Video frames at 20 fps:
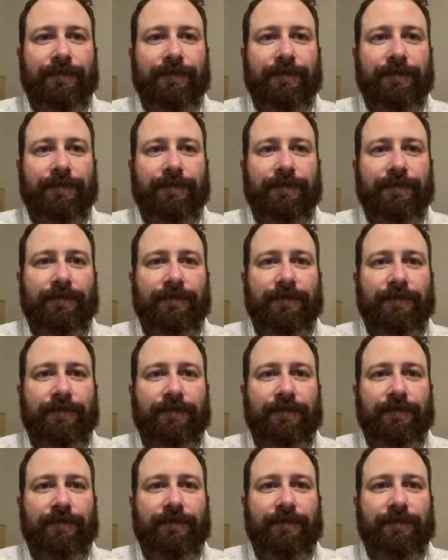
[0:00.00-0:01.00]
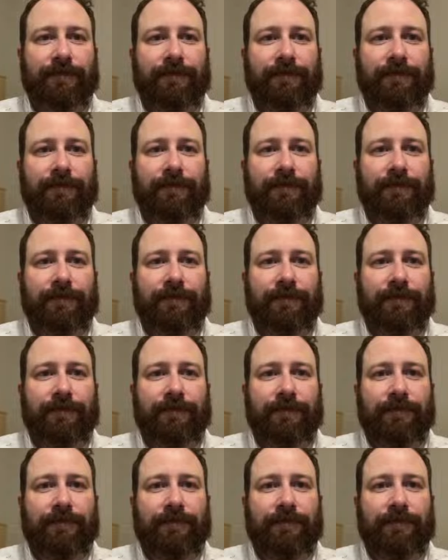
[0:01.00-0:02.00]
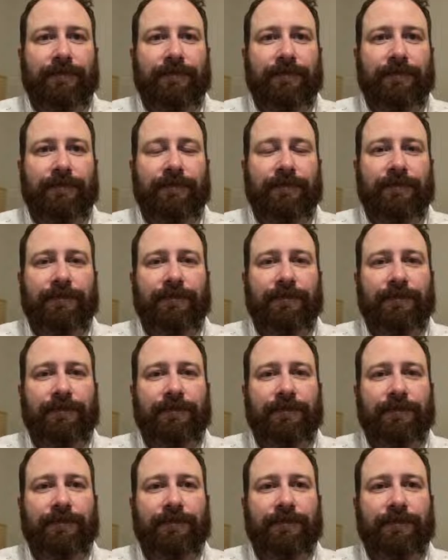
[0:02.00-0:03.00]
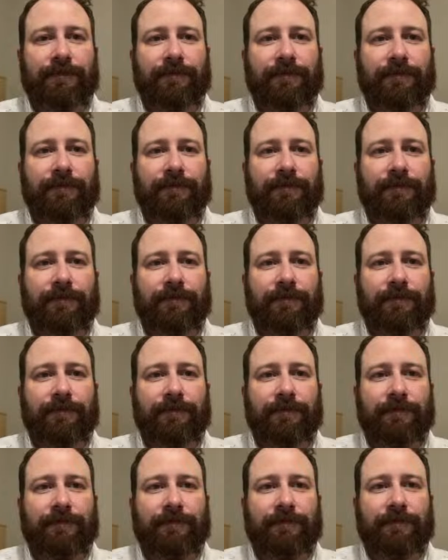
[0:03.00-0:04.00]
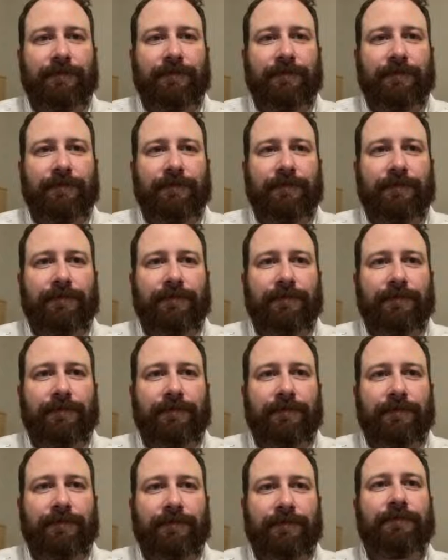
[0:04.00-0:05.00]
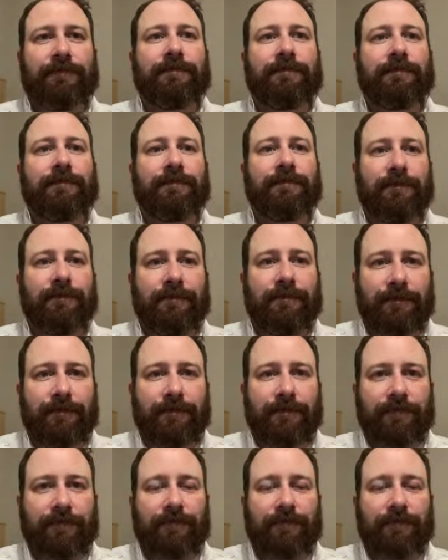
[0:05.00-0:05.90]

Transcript: No words are spoken by the person on screen.